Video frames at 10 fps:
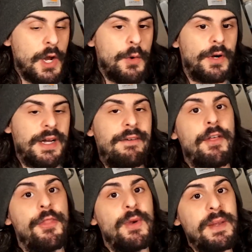we're gonna have
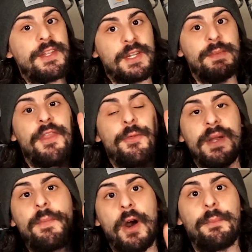it's gonna be a
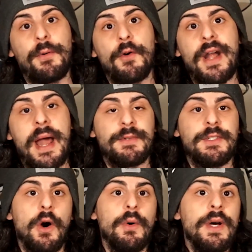three-part program.
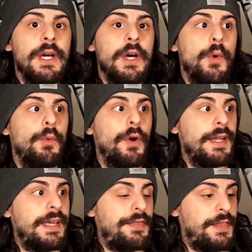So we're
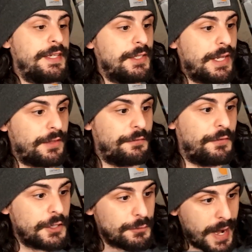gonna get, this is like the
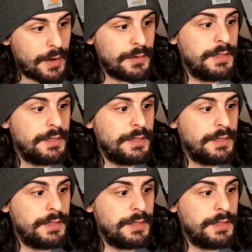first round,